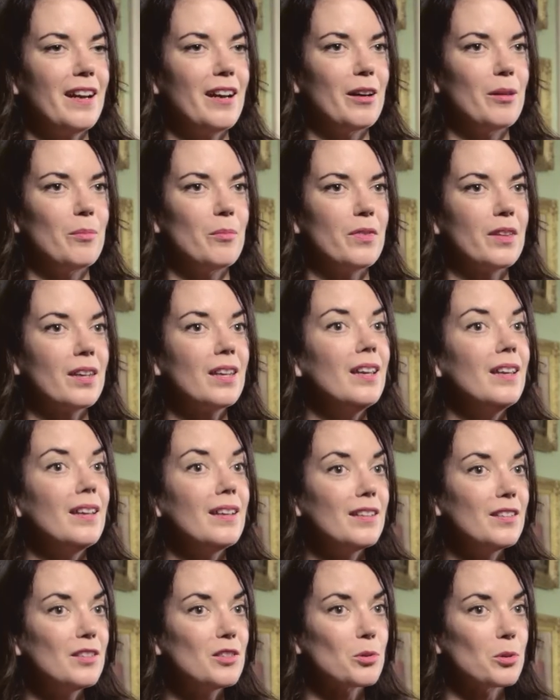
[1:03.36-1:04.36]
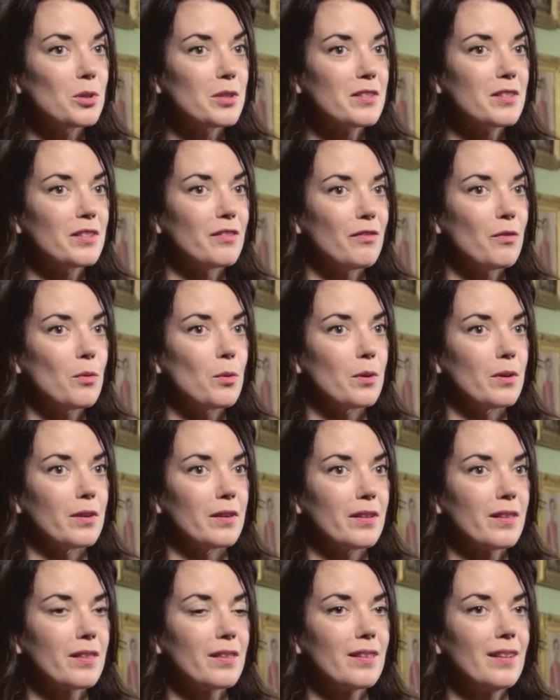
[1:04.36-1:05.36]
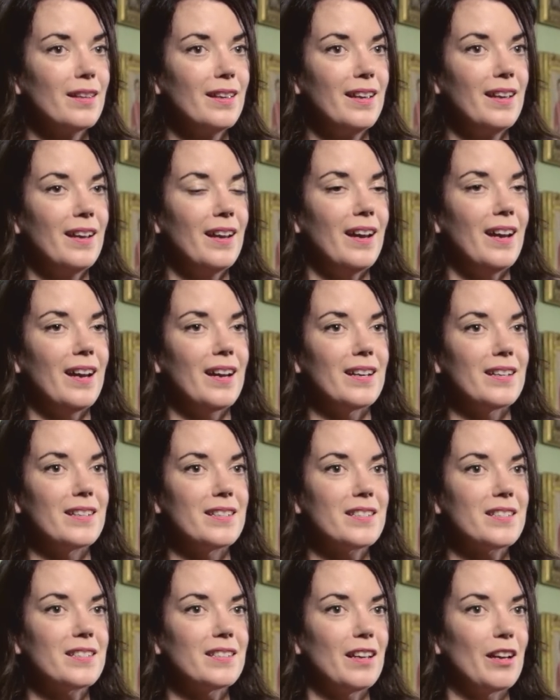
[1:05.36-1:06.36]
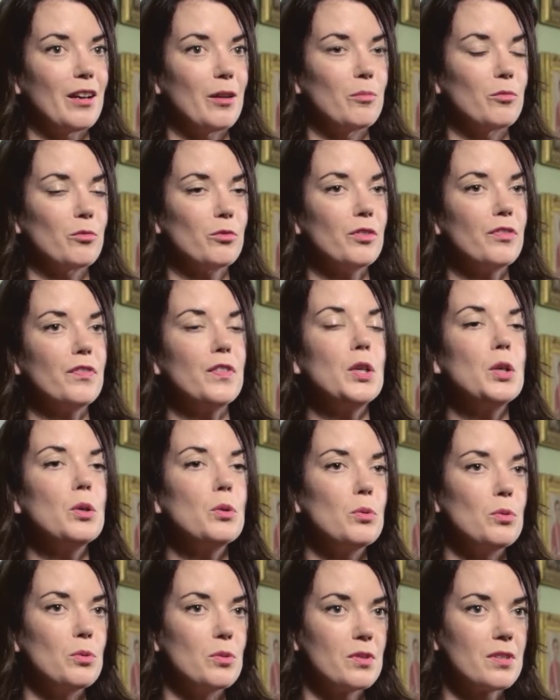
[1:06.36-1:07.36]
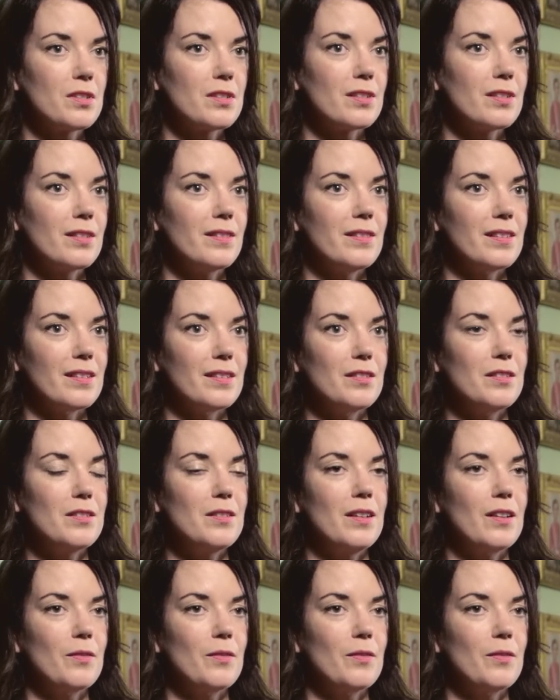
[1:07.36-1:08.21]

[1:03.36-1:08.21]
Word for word: um, the King, George IV, had um, refused the,